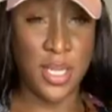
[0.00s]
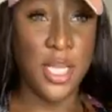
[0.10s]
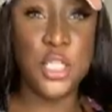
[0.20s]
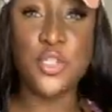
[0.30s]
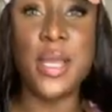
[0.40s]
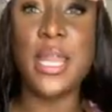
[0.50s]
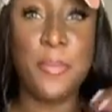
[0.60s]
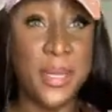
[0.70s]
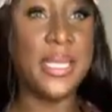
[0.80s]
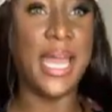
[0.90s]
Straight
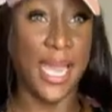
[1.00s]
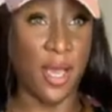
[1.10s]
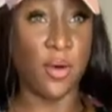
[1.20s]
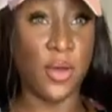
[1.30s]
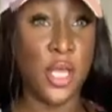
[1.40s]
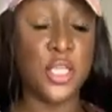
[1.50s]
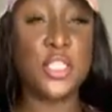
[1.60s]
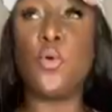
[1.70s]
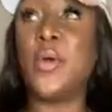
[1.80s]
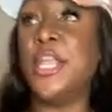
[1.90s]
up and down.
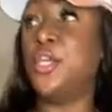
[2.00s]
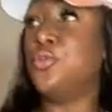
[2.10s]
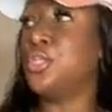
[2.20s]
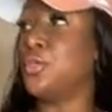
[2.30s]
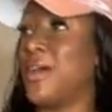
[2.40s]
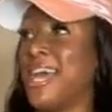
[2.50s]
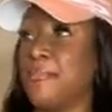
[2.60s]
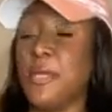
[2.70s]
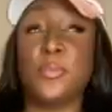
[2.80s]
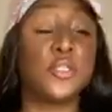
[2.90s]
So when you do
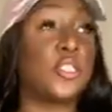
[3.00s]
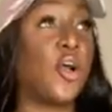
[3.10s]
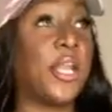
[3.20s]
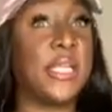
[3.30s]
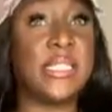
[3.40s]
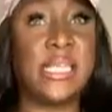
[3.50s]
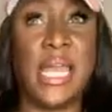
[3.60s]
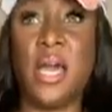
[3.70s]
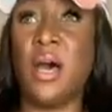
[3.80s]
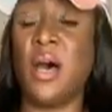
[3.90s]
have people starting to
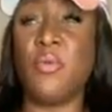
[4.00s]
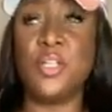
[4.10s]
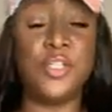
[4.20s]
say, what you